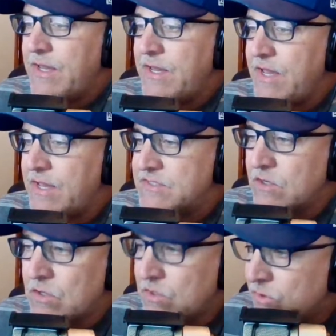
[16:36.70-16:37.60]
is a
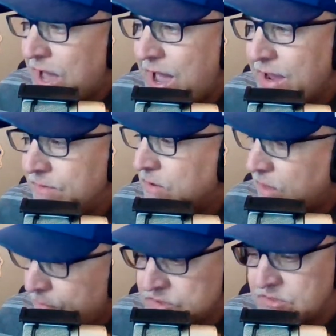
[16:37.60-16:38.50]
glue guy in the
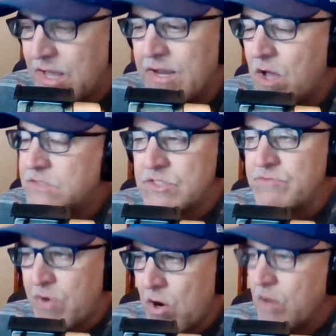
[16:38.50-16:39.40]
clubhouse like
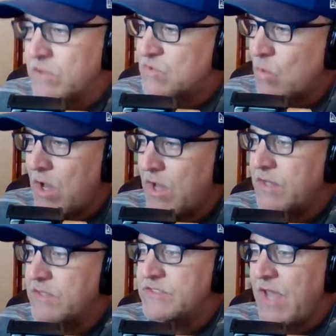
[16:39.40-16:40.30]
Austin Barnes
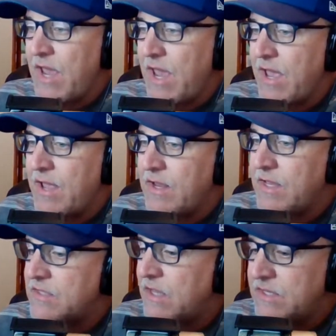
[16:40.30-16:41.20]
was. And
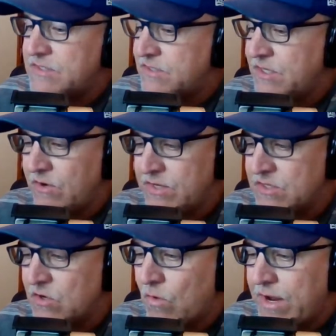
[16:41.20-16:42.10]
he's
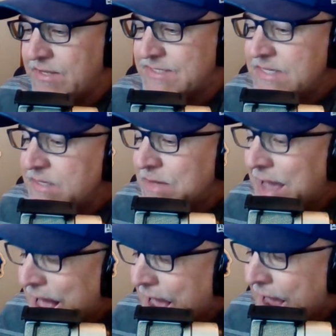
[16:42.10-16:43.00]
a great team
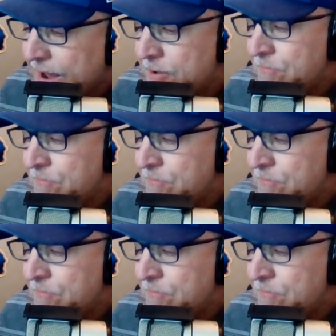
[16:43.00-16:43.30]
guy.